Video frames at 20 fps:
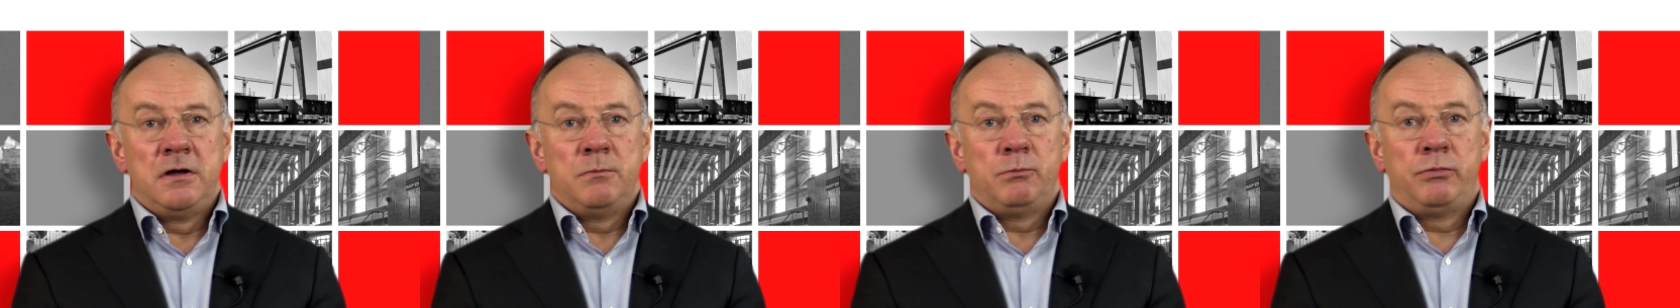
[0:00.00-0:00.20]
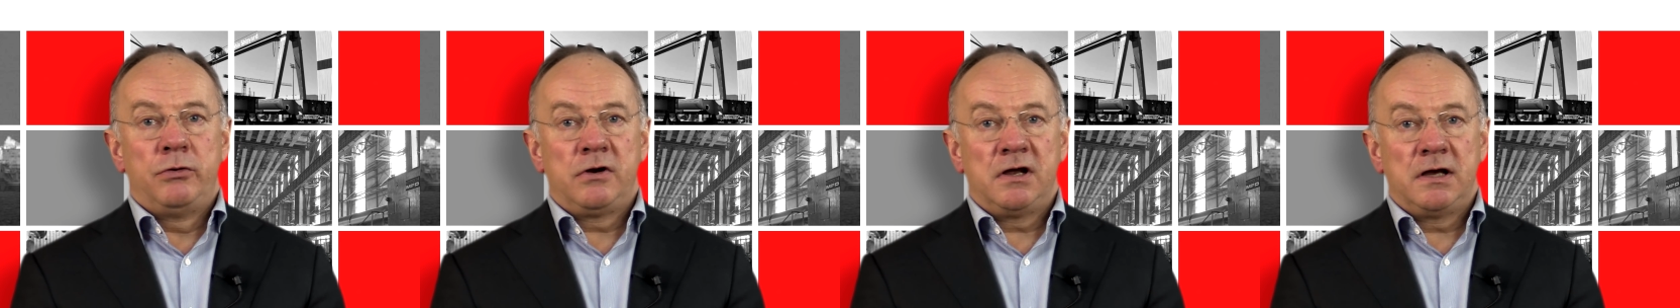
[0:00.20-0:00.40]

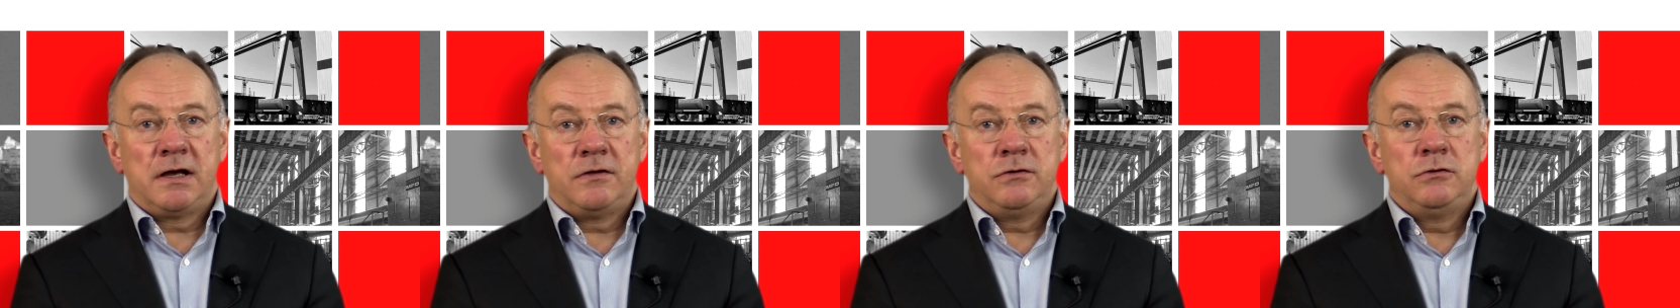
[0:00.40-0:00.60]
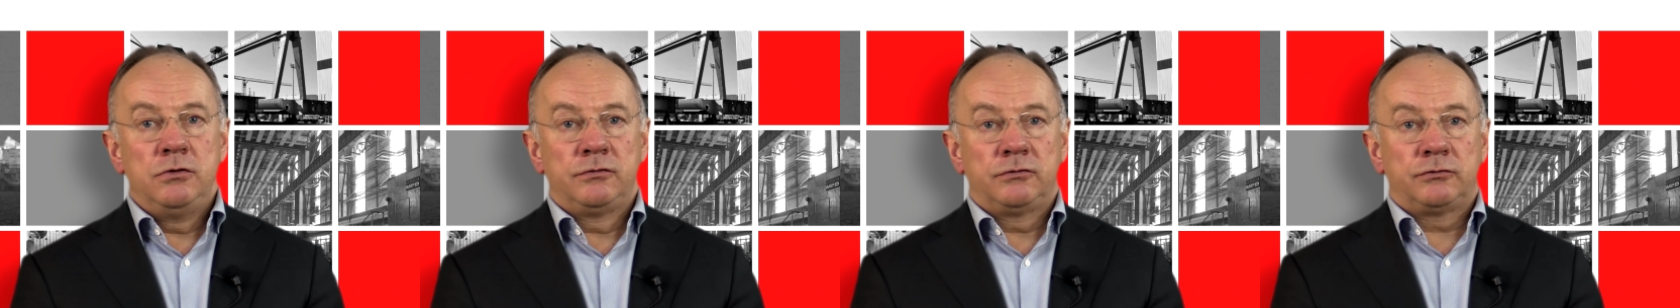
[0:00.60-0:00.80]
putting a
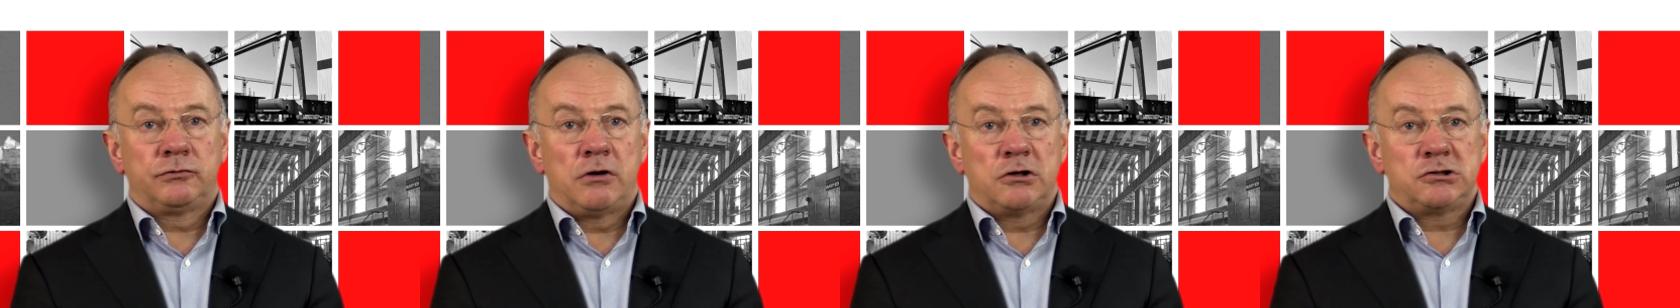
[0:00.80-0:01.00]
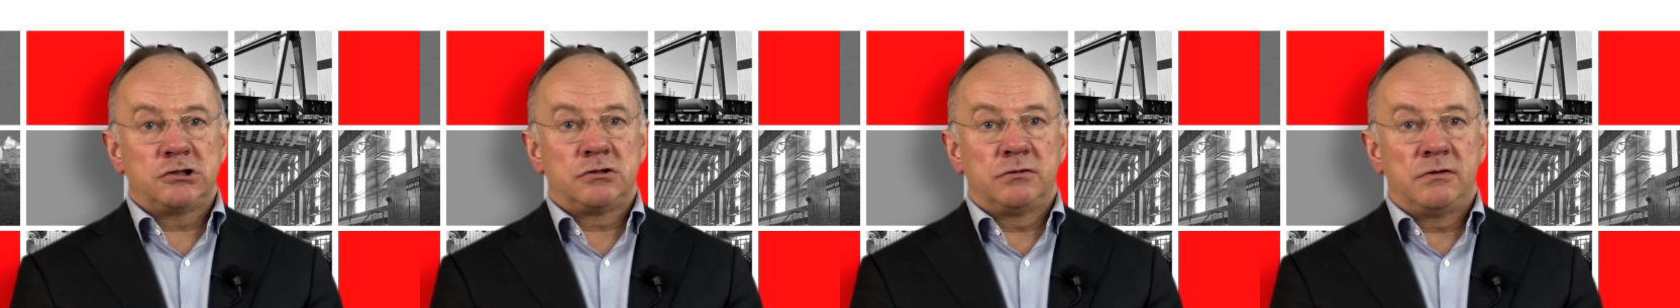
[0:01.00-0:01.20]
new
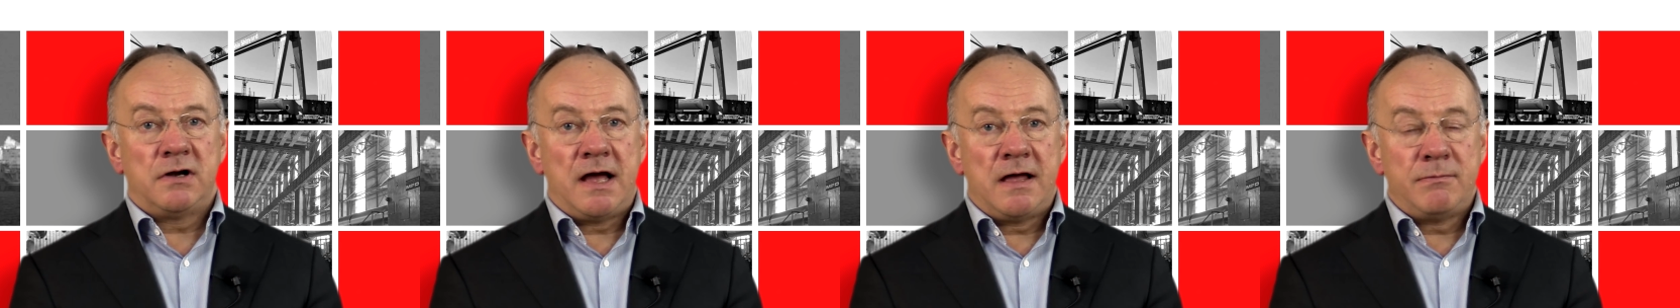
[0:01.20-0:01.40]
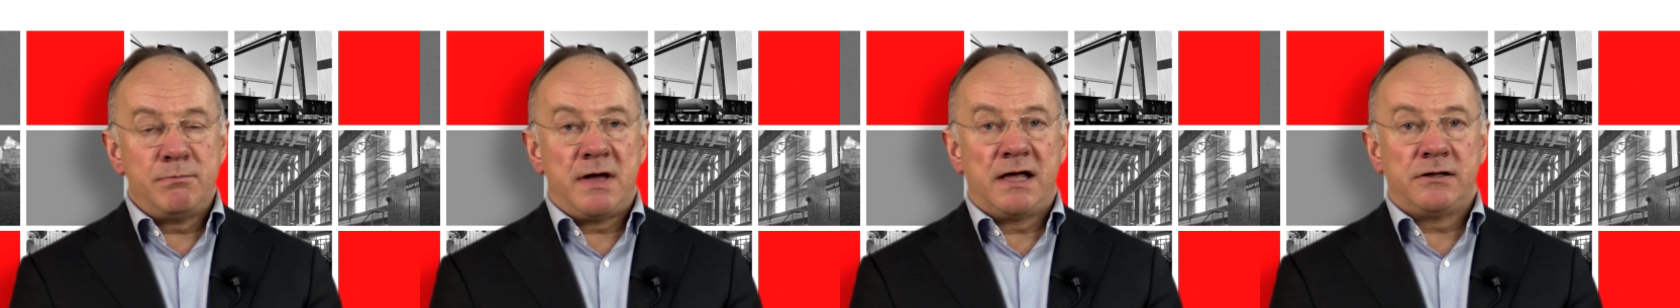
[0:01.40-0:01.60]
structure
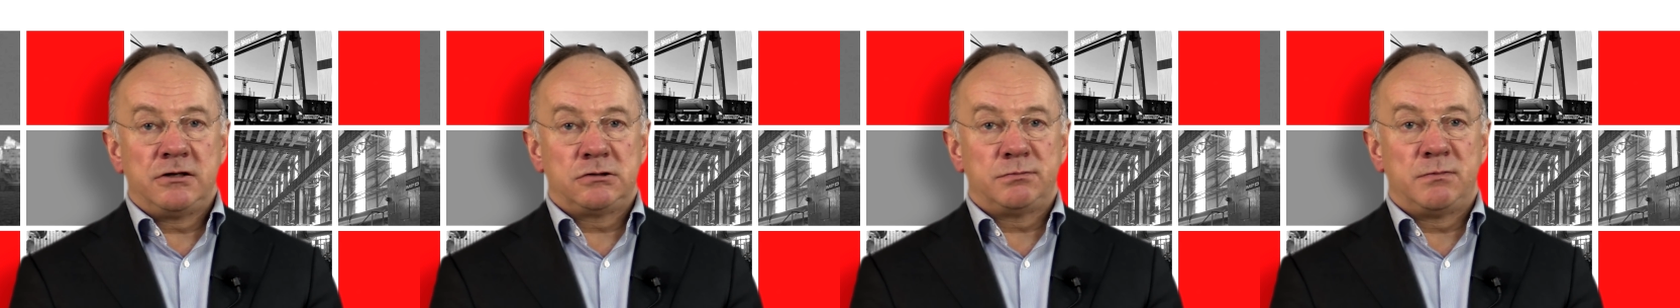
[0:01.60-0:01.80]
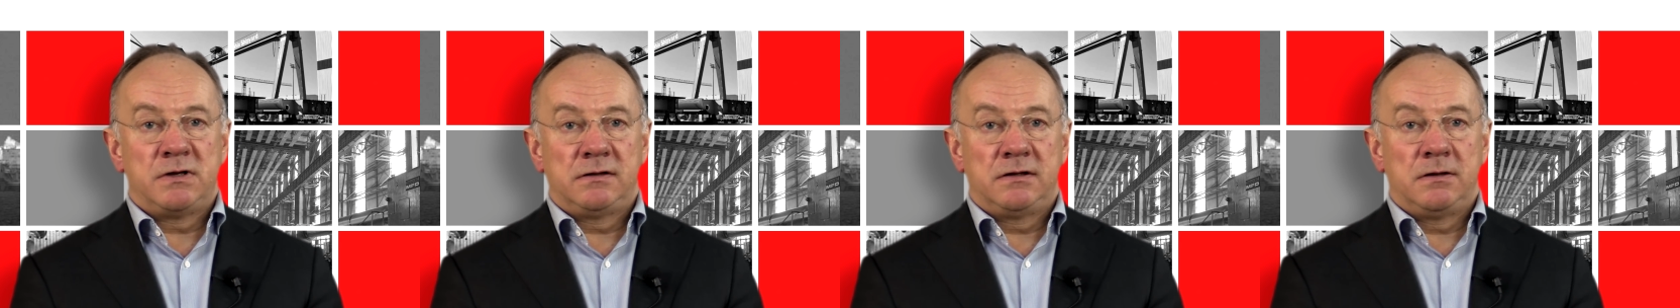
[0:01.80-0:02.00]
and
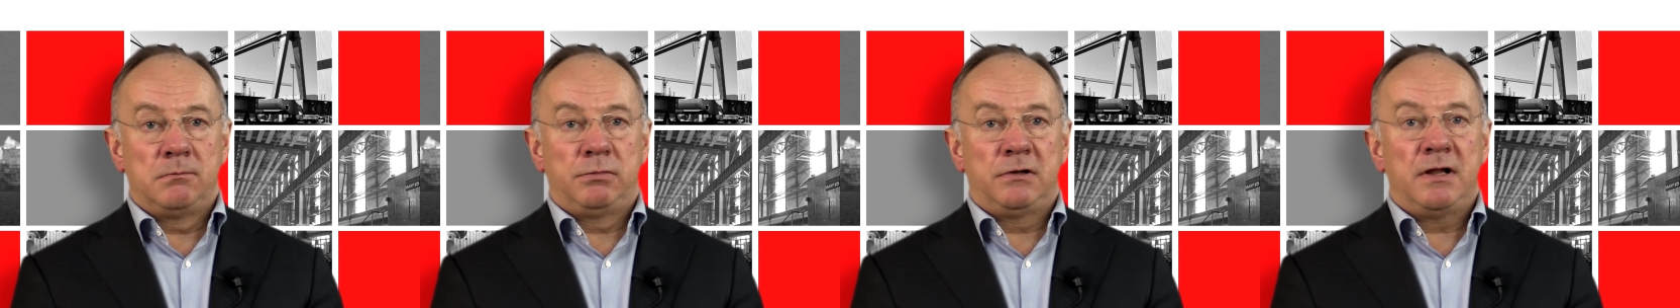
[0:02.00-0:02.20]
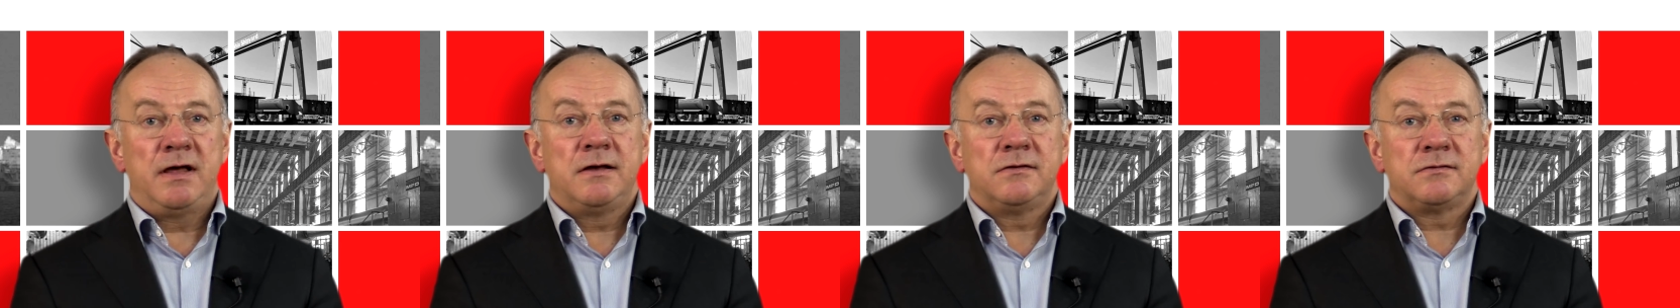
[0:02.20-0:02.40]
management in
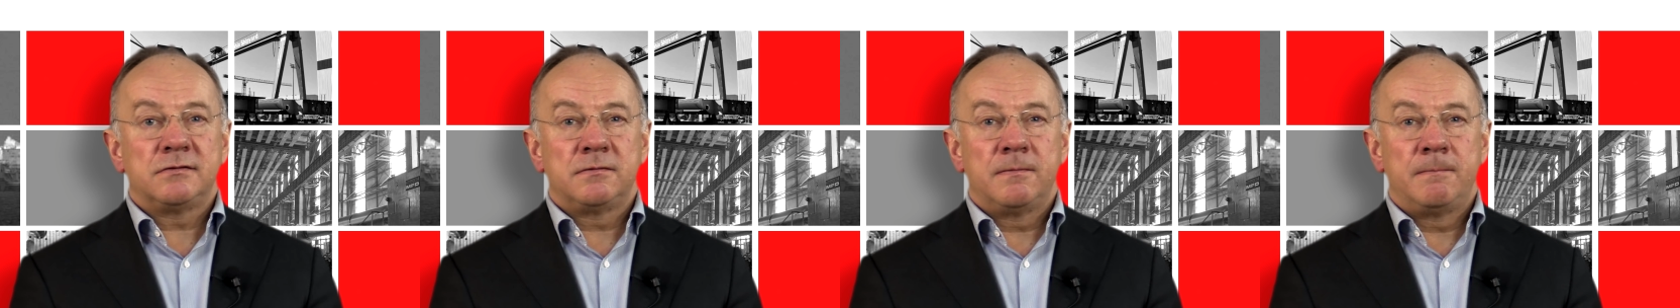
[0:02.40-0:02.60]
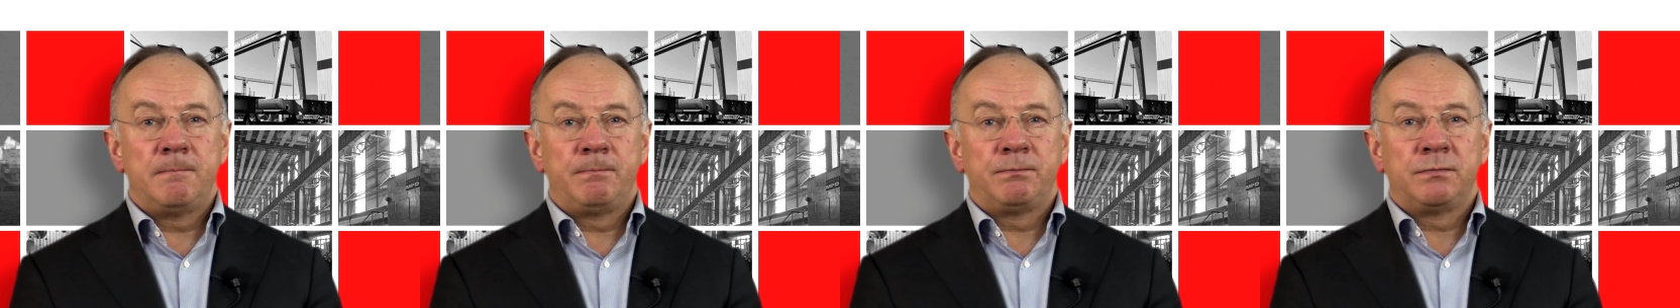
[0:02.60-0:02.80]
place.